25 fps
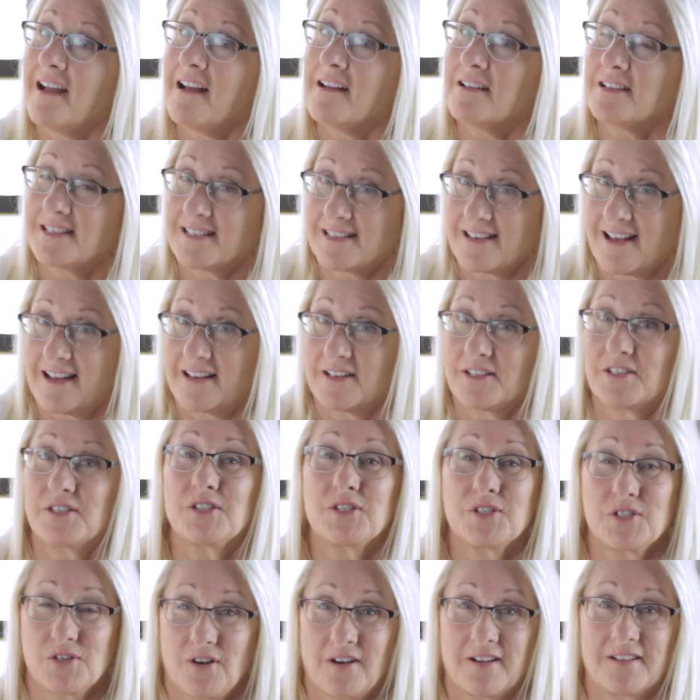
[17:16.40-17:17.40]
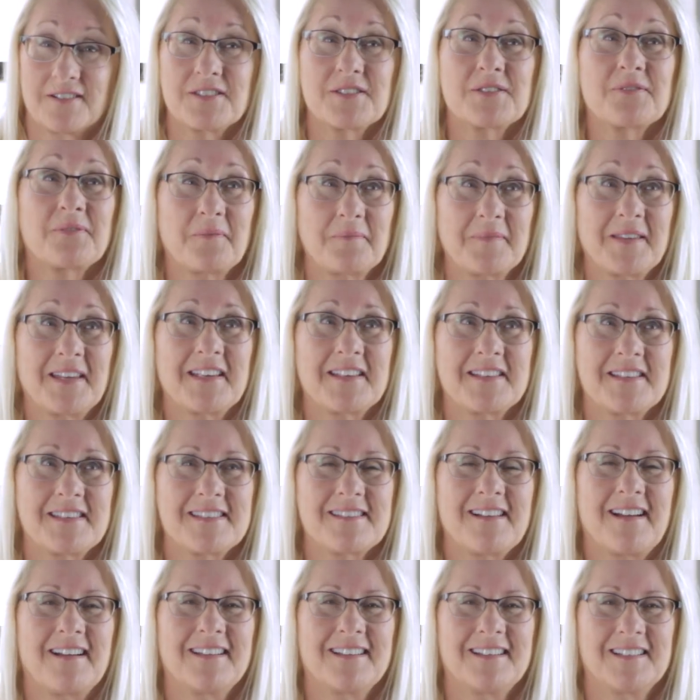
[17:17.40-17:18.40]
outside starts from the
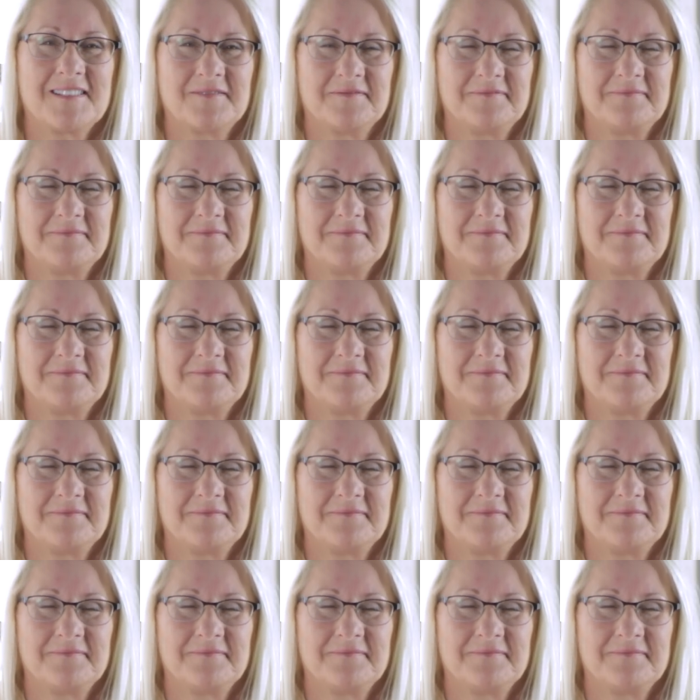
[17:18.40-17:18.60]
inside.